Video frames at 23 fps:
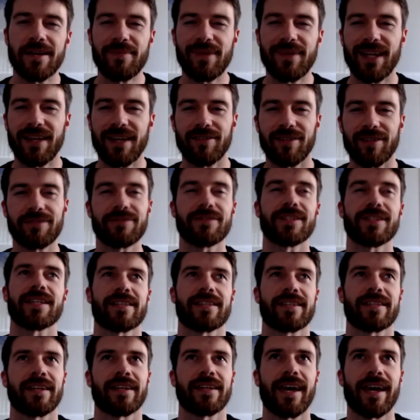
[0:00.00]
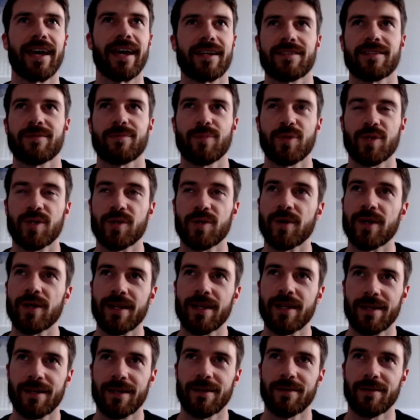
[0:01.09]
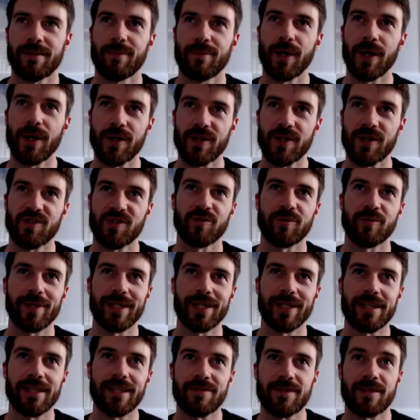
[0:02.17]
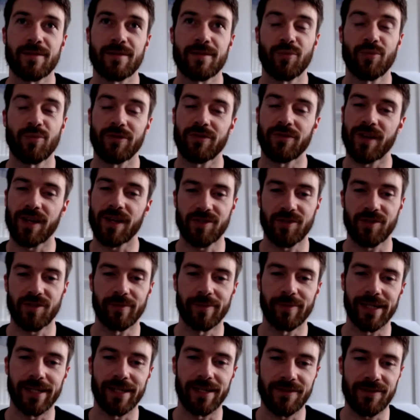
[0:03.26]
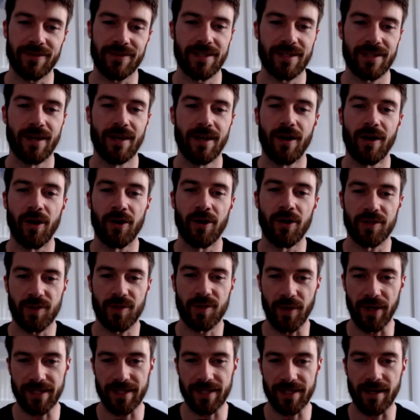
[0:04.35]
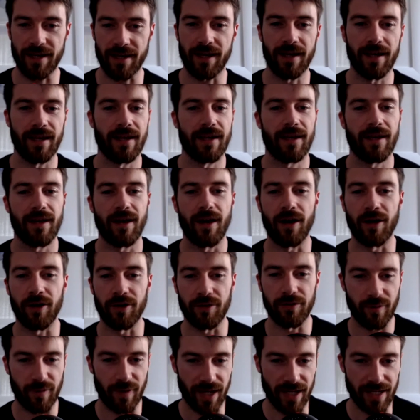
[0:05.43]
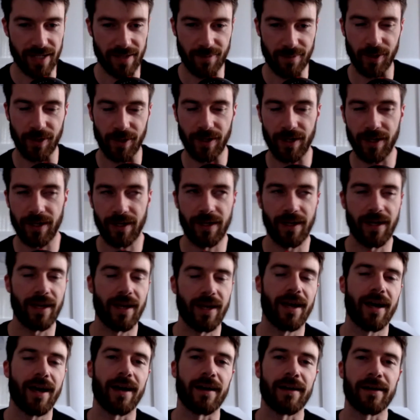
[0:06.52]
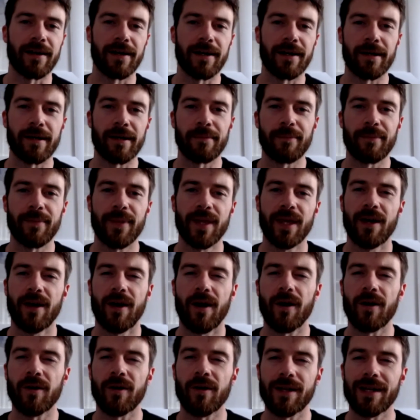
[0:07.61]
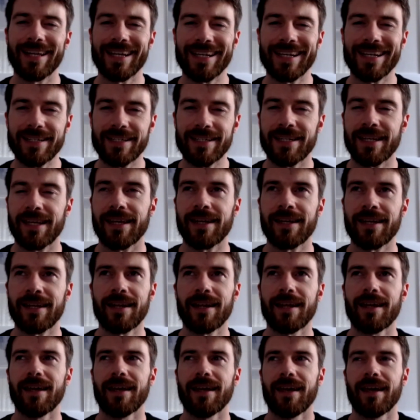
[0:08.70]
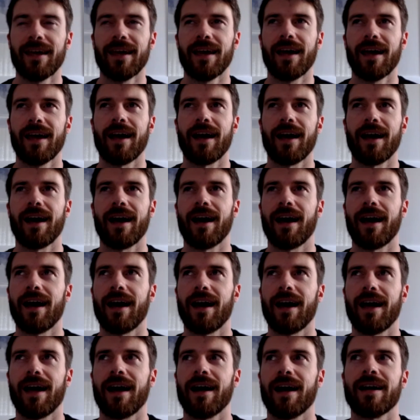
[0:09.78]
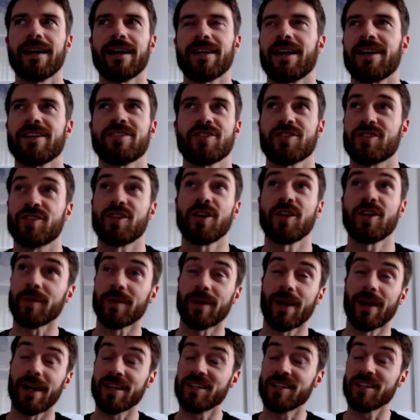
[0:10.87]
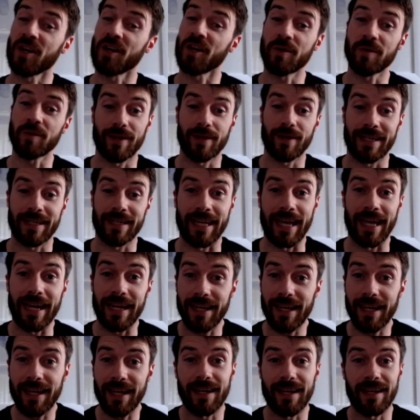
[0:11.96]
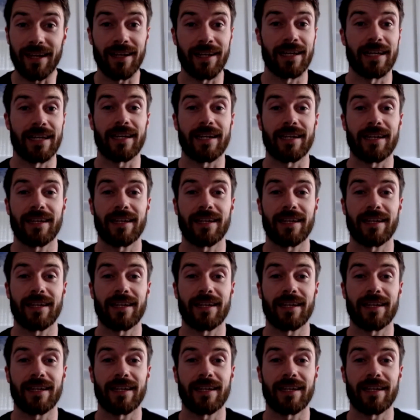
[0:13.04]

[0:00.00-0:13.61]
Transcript: level of disconnect between personal beliefs and professional beliefs on Twitter, on Facebook. On LinkedIn, I just don't get it. Like,